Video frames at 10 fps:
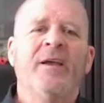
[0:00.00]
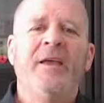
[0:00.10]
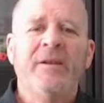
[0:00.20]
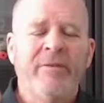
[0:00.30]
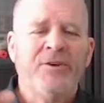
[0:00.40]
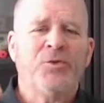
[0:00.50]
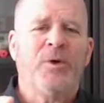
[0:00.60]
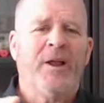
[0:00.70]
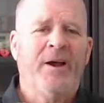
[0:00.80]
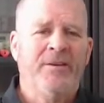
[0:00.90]

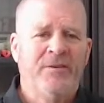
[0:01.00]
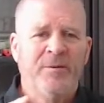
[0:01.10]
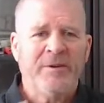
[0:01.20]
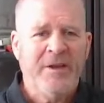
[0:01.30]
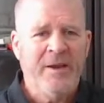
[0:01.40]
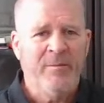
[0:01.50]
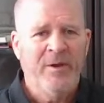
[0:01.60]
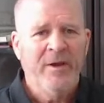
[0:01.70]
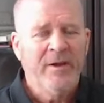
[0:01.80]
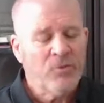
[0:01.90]
individualized
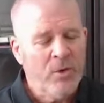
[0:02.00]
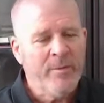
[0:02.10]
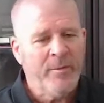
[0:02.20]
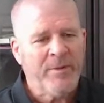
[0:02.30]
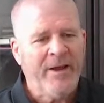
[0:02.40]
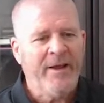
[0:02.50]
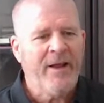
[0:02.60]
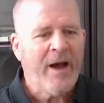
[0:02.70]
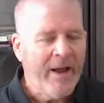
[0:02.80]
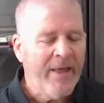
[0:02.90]
team treatment
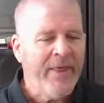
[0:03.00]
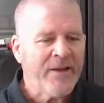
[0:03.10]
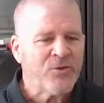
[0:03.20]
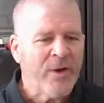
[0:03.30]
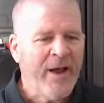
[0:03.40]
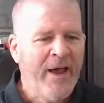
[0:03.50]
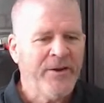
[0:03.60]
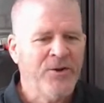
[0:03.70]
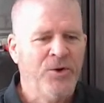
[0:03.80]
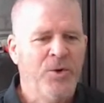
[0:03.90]
plan. That's what I
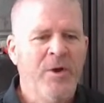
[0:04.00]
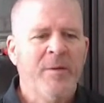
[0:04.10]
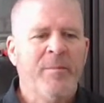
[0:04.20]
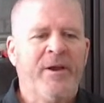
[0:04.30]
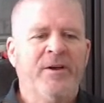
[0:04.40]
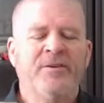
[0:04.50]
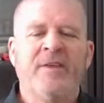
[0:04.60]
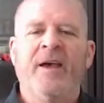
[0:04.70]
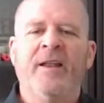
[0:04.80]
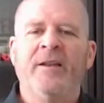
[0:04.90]
had to do because
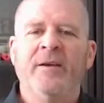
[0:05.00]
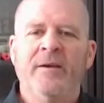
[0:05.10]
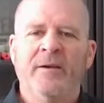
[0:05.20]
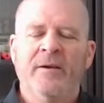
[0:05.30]
then